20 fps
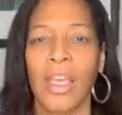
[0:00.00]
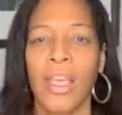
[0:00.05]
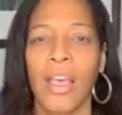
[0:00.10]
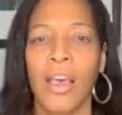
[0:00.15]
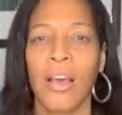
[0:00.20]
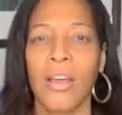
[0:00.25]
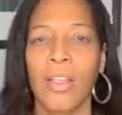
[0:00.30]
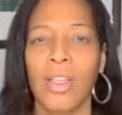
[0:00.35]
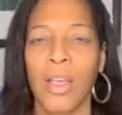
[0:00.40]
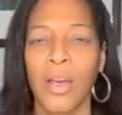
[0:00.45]

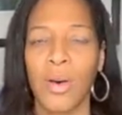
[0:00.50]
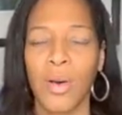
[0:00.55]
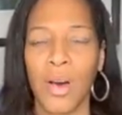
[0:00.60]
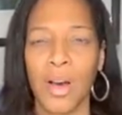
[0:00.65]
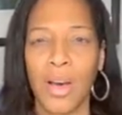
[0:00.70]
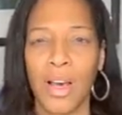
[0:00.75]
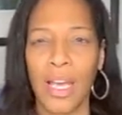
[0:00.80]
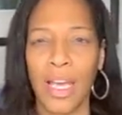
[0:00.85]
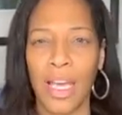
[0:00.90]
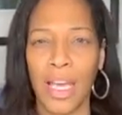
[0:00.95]
Y'all know
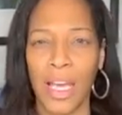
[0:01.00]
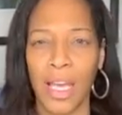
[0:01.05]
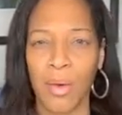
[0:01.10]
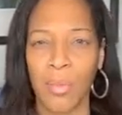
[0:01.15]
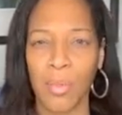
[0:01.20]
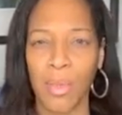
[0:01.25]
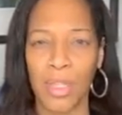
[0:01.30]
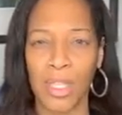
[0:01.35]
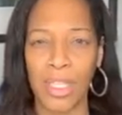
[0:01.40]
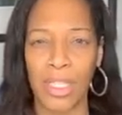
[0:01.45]
how I
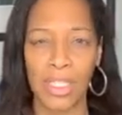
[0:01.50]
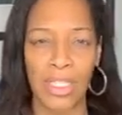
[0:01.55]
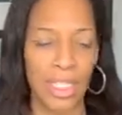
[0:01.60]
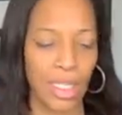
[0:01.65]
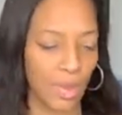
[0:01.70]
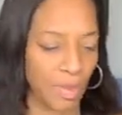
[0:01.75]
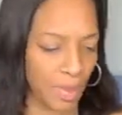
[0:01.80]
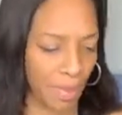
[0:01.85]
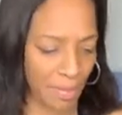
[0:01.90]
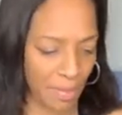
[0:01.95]
am with this
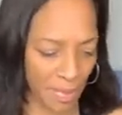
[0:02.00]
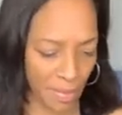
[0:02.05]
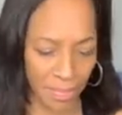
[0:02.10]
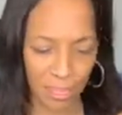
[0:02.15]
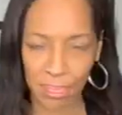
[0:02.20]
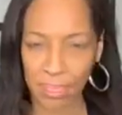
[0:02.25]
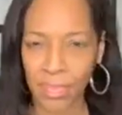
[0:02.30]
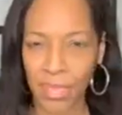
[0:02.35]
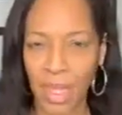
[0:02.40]
equipment.